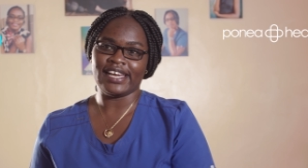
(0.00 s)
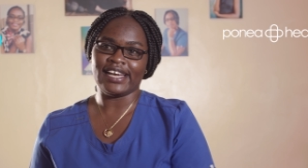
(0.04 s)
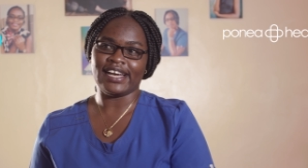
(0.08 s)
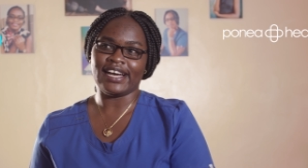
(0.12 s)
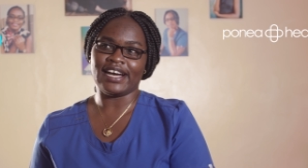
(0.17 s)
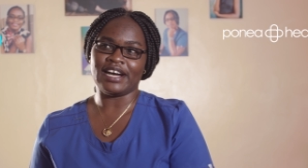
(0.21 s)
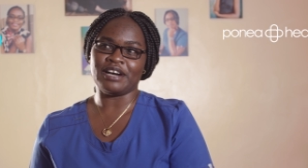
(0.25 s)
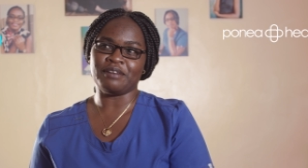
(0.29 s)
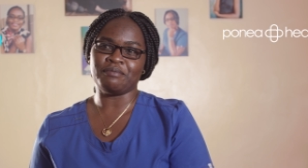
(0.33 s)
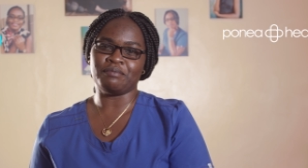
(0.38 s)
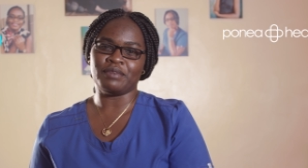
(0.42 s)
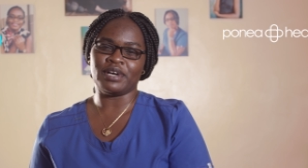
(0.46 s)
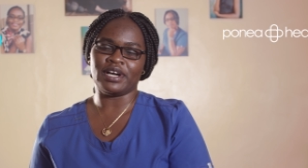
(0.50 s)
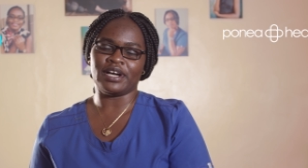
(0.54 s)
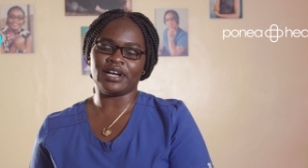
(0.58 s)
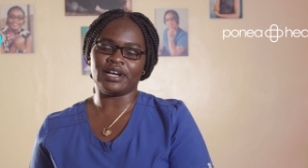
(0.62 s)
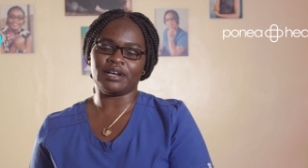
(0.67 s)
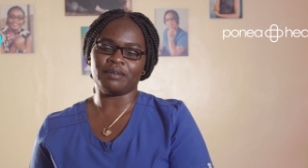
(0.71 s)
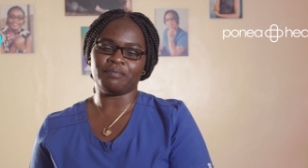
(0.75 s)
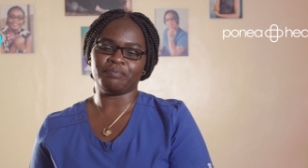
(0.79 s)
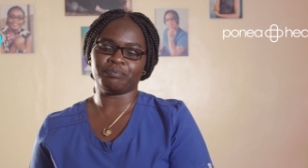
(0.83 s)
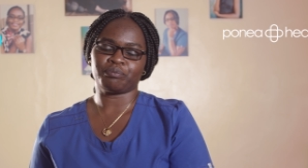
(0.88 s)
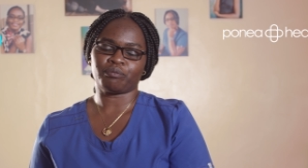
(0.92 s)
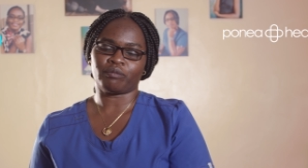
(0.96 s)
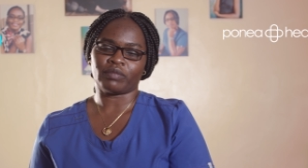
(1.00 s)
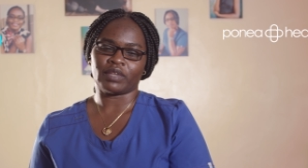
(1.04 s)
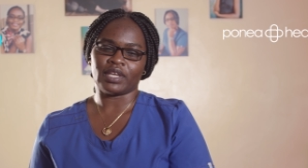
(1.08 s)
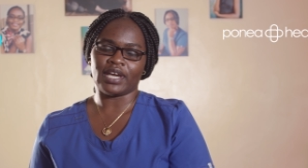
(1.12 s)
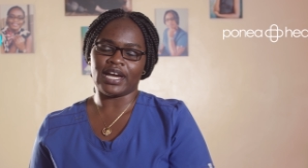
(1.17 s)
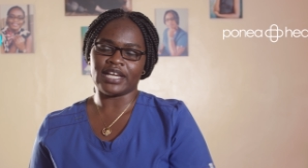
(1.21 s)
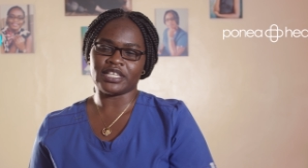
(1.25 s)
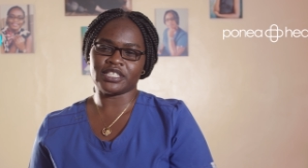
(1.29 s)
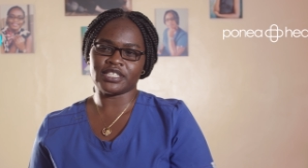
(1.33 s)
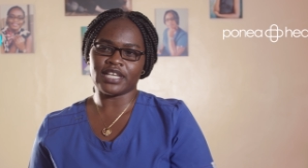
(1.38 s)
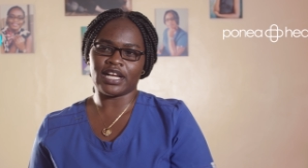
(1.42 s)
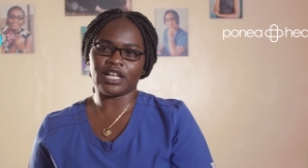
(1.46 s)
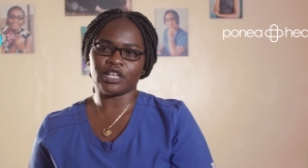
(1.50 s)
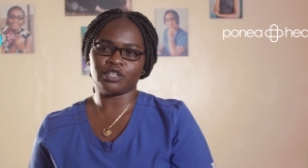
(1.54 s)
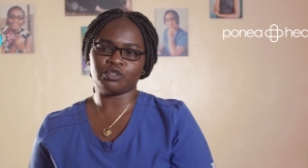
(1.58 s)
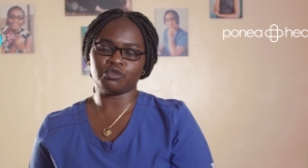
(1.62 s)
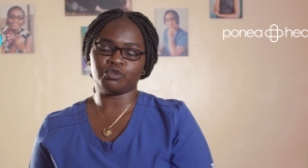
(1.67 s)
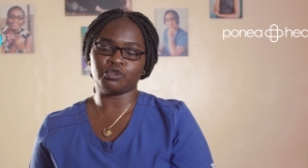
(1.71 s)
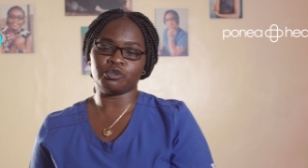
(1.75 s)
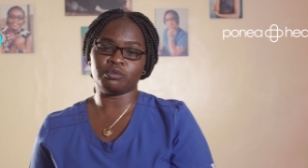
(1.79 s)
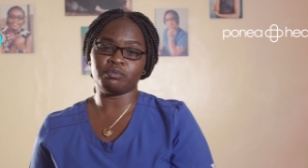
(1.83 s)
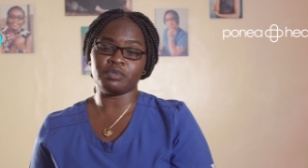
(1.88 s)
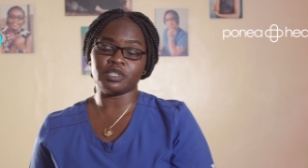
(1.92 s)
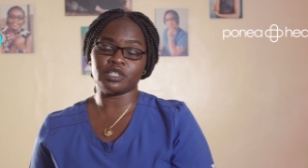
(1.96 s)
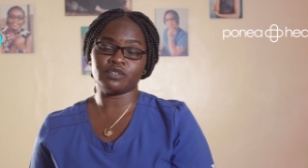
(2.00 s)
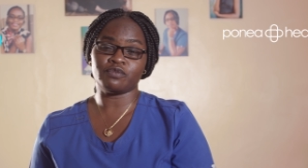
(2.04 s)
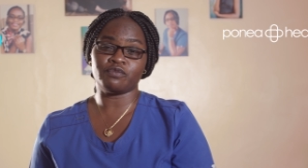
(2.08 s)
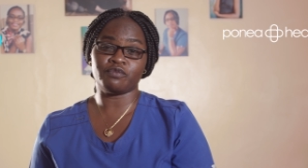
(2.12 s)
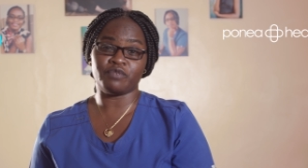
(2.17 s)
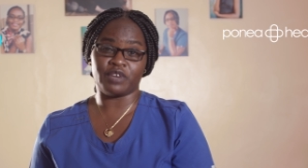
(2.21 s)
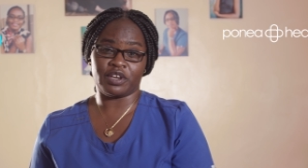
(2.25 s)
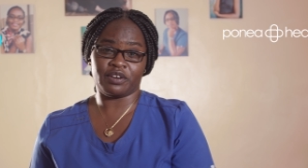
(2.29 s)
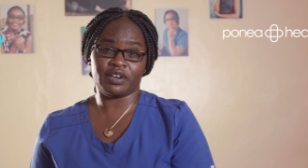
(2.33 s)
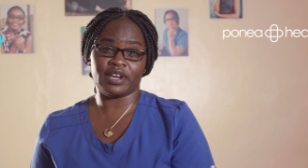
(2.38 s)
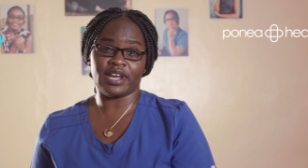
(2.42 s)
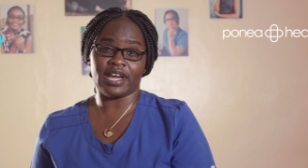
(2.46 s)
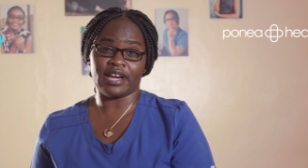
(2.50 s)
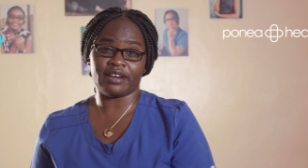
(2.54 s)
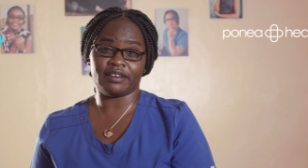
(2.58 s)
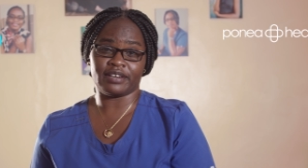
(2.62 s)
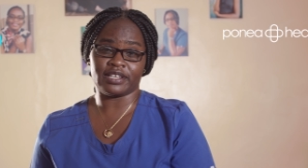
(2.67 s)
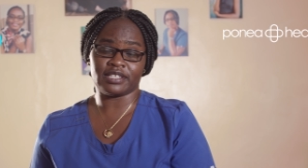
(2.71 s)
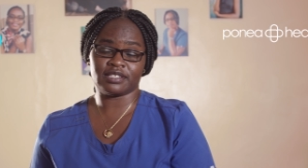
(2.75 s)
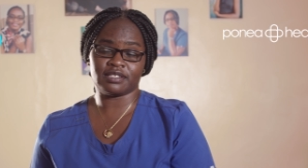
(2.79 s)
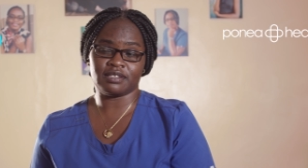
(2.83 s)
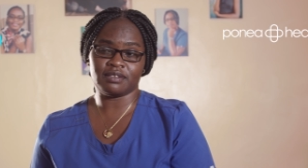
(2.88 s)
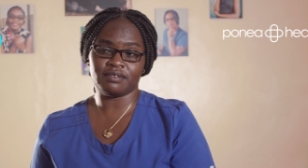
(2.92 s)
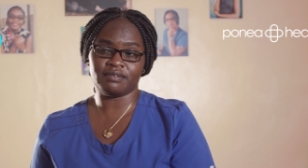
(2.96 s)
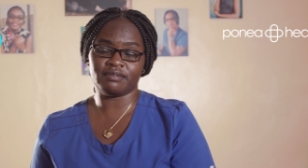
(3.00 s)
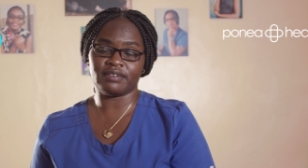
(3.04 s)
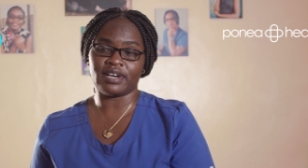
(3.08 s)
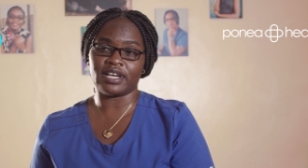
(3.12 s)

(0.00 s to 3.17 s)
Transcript: Um, uh, a child would be very aggressive,